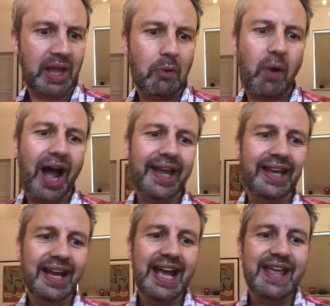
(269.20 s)
Why,
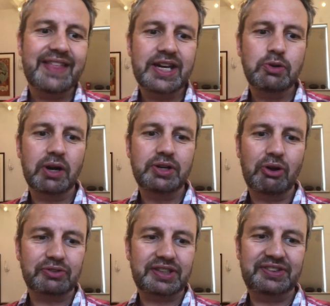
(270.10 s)
then you are
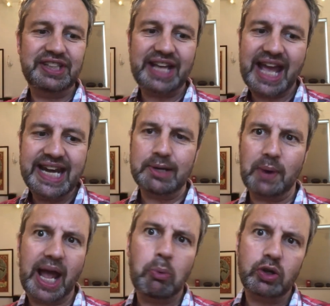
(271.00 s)
not to see
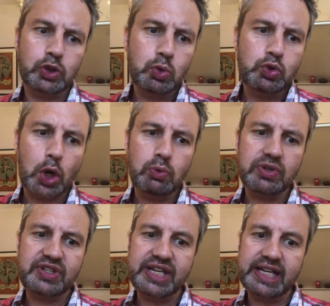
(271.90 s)
anywhere what you don't
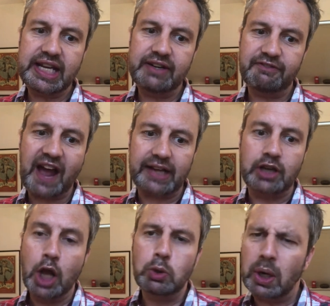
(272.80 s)
see in fact.
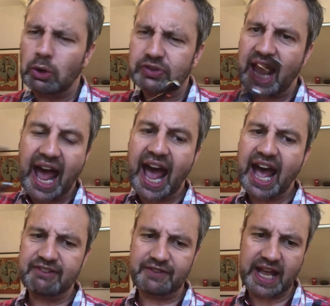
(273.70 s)
You are not to
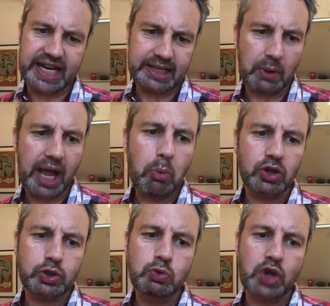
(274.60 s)
have anywhere
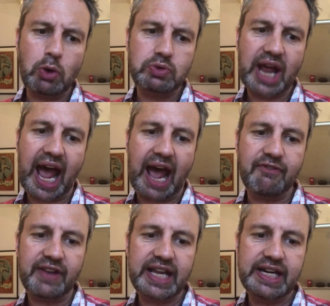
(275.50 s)
what you don't
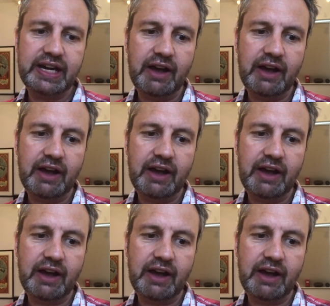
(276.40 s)
have in